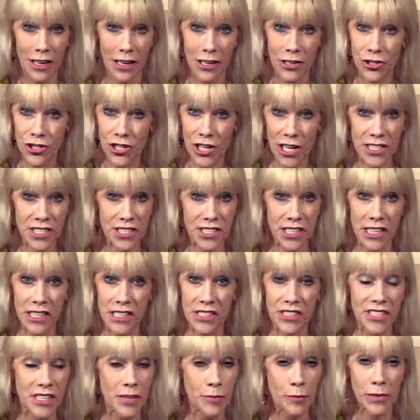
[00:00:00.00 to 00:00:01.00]
Jessica
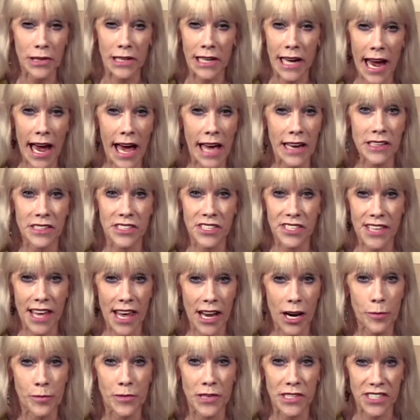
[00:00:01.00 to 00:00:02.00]
simply hadn't set
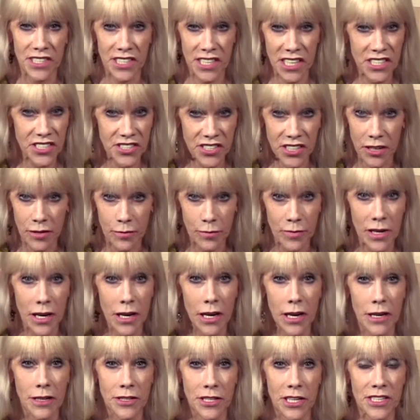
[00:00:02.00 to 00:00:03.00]
up the system
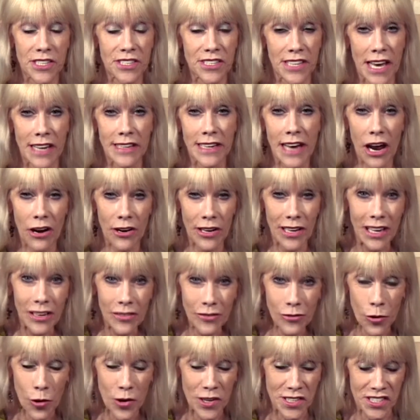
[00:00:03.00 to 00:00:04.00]
to send out
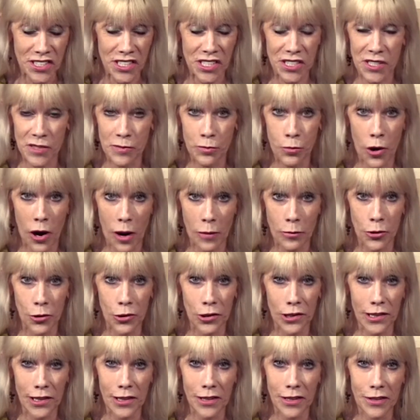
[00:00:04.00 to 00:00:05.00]
invoices
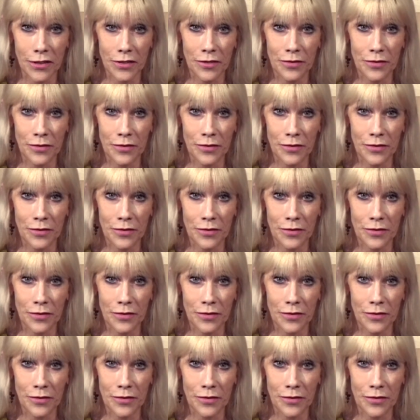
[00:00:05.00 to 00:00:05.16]
properly.